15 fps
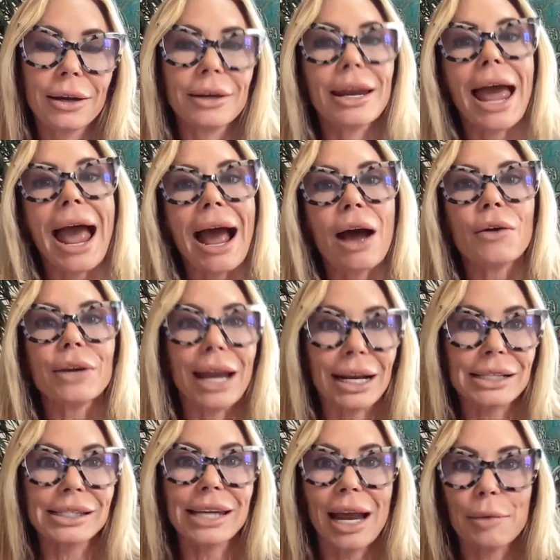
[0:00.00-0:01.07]
Now,
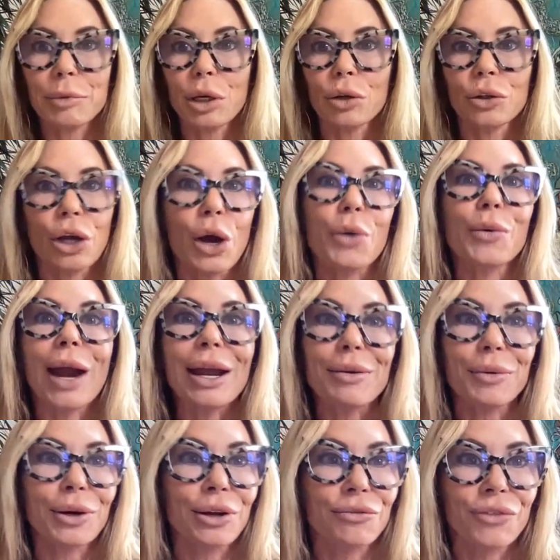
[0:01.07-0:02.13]
next time you'll know right
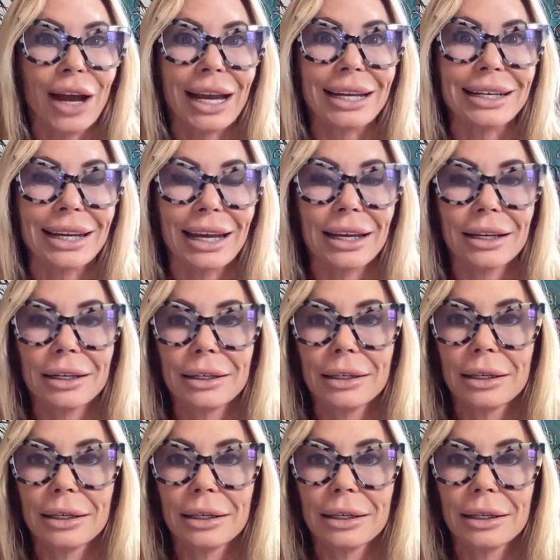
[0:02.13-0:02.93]
where to find it.